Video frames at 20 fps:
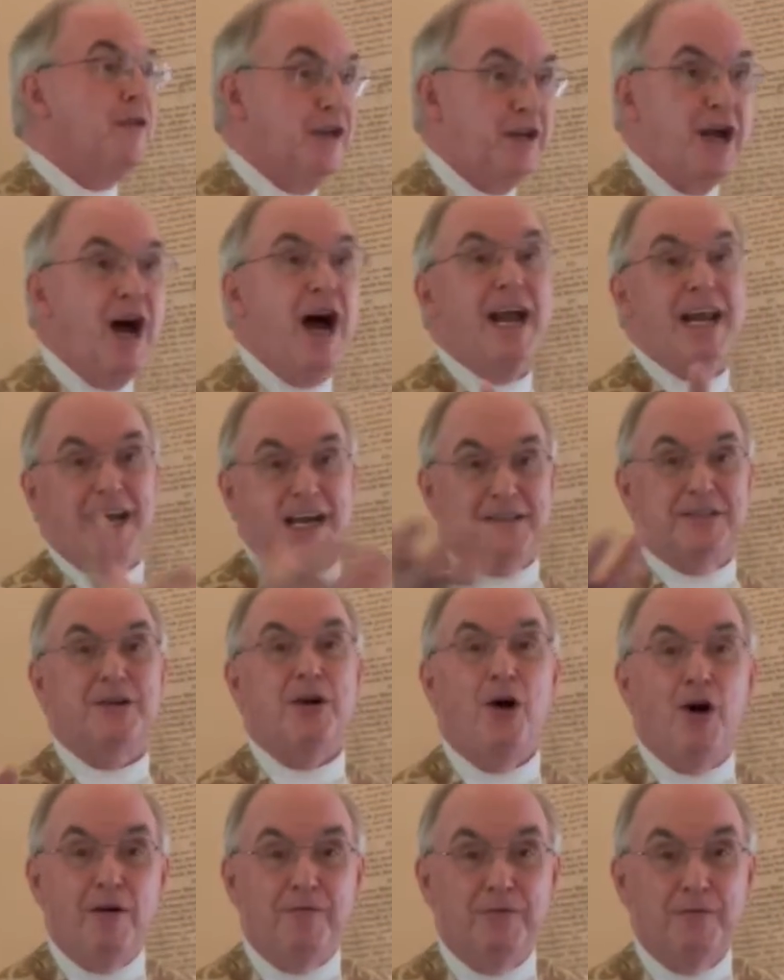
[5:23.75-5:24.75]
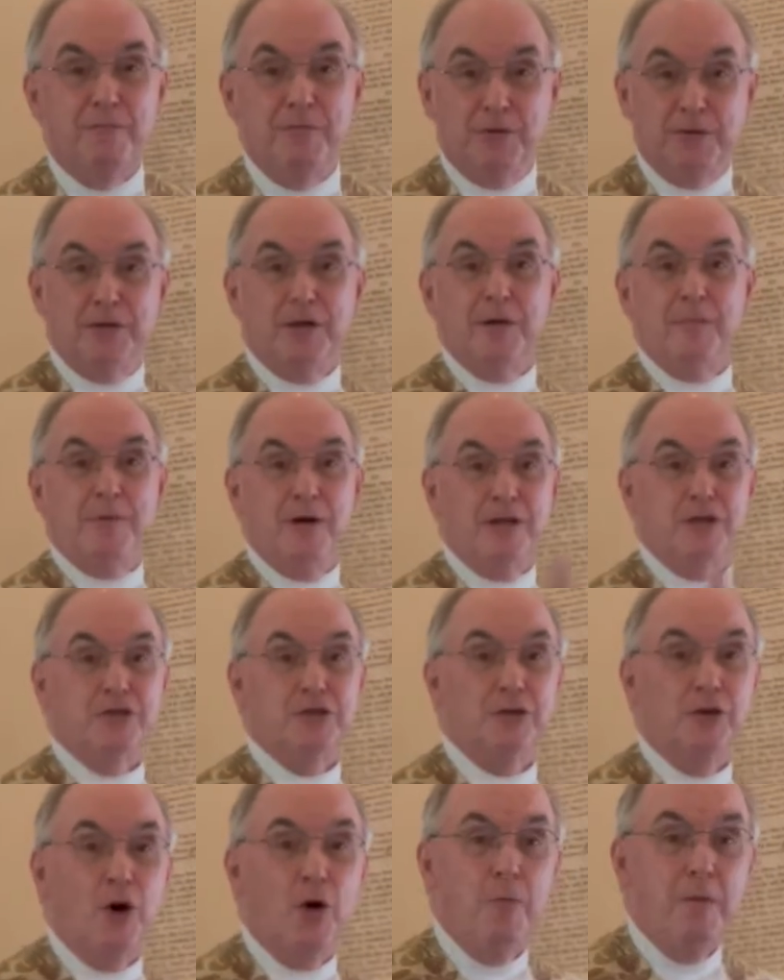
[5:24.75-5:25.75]
that God has to offer, building upon
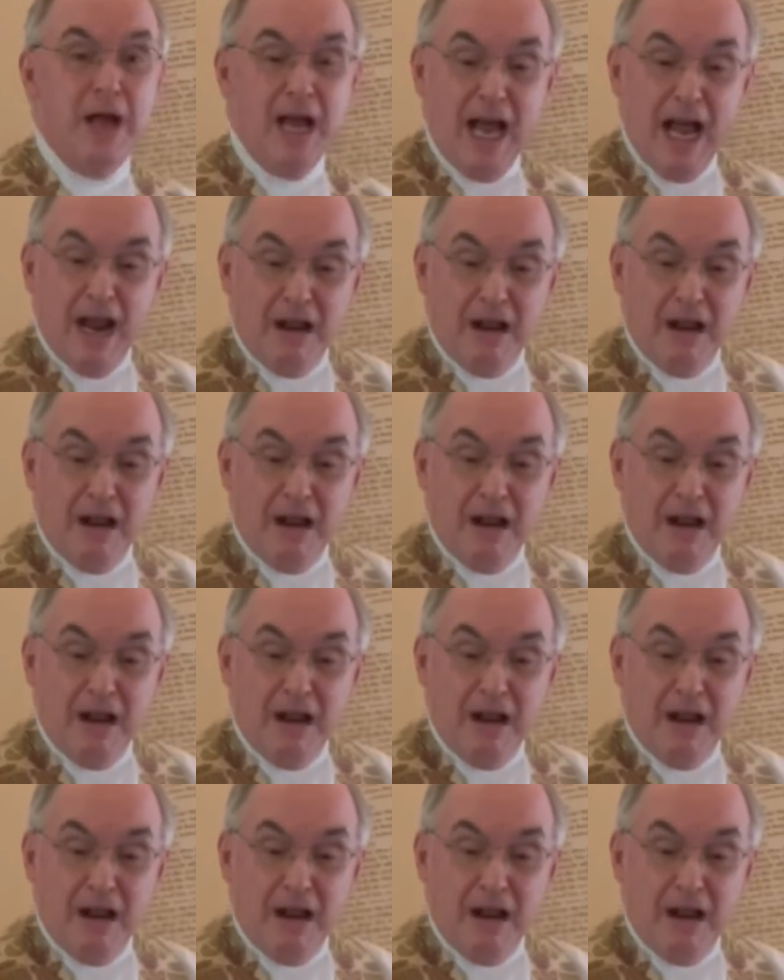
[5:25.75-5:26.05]
shalom.